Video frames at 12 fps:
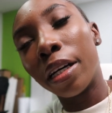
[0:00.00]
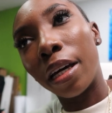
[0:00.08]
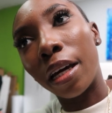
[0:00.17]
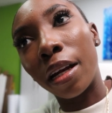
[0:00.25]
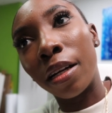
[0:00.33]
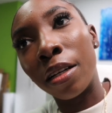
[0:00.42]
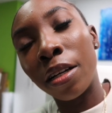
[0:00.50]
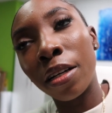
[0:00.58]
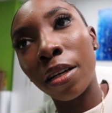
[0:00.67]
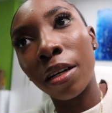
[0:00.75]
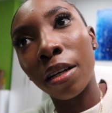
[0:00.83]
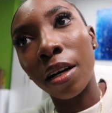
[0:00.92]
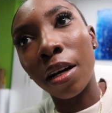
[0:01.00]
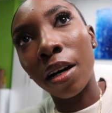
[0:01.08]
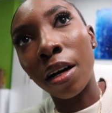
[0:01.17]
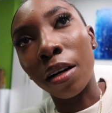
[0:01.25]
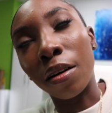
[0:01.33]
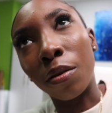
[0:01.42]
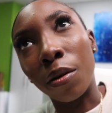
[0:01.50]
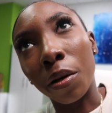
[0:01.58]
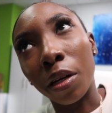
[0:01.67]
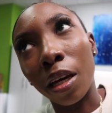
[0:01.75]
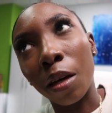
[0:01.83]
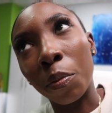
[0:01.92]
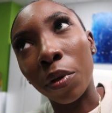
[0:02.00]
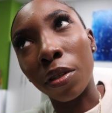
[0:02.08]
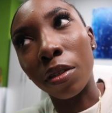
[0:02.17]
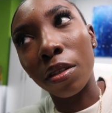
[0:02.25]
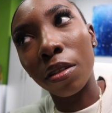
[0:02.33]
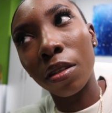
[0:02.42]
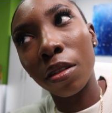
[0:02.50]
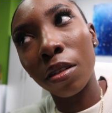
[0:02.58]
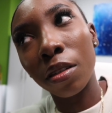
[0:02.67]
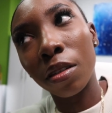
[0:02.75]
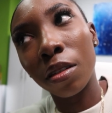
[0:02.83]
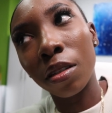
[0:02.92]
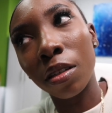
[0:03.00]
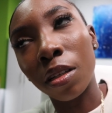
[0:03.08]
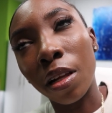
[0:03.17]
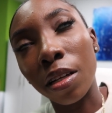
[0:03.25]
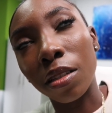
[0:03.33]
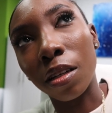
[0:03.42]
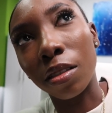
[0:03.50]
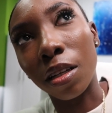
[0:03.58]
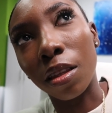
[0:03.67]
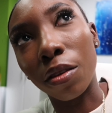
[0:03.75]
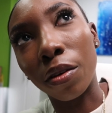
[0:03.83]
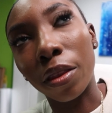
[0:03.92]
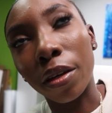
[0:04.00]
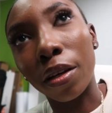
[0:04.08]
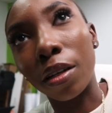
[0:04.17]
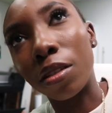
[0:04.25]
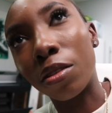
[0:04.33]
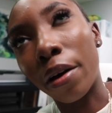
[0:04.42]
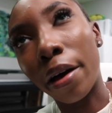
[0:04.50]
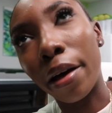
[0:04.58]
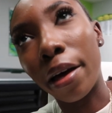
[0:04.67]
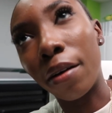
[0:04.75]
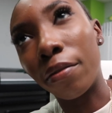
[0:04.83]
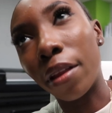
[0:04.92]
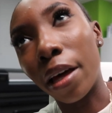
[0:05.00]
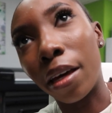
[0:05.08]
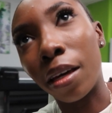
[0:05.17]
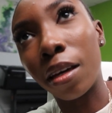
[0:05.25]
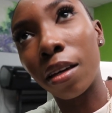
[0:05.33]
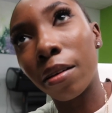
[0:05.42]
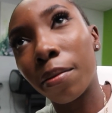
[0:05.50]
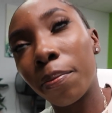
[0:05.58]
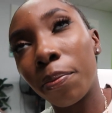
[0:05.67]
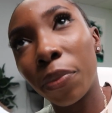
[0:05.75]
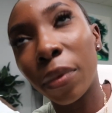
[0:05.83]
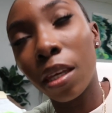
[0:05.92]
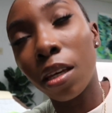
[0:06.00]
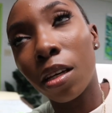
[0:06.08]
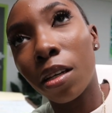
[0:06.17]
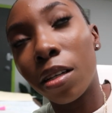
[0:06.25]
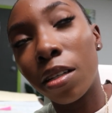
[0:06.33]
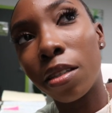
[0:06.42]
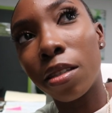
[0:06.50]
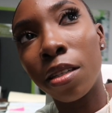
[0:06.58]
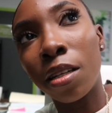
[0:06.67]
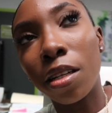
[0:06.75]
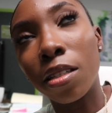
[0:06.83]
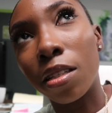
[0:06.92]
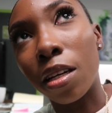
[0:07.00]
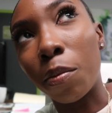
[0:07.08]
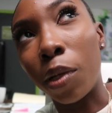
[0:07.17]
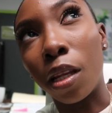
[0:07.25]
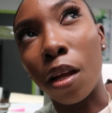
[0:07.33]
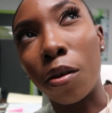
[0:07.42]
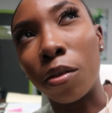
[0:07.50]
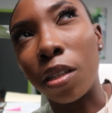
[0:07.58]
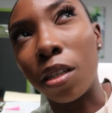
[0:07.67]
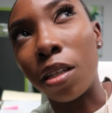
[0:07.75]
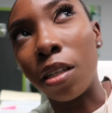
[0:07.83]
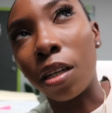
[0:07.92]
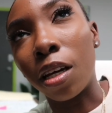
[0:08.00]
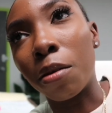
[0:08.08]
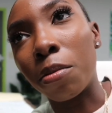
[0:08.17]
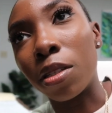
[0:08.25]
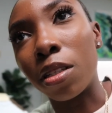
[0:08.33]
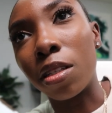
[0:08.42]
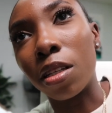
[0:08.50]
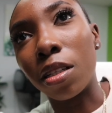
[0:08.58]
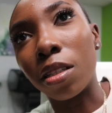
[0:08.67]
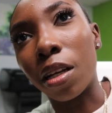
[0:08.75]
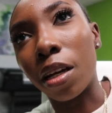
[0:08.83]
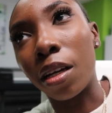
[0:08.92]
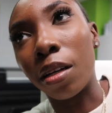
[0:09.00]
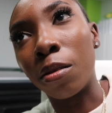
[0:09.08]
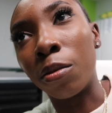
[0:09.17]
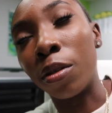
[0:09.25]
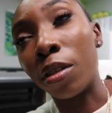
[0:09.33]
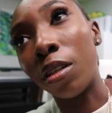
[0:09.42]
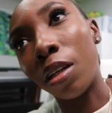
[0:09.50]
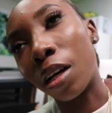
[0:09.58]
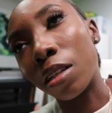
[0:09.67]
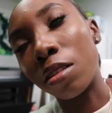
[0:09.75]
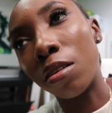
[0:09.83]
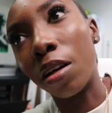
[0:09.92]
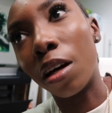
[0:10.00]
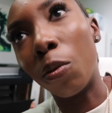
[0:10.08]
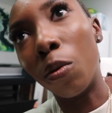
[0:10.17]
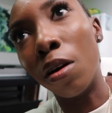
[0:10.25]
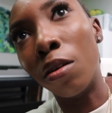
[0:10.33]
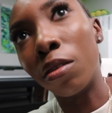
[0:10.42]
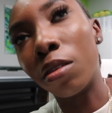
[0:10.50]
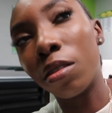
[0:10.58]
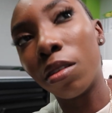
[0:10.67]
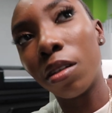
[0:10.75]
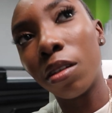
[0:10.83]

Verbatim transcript: and I go on campus class starts at 3:30, so I have like it doesn't take me long to get to campus it takes like well then I still gotta walk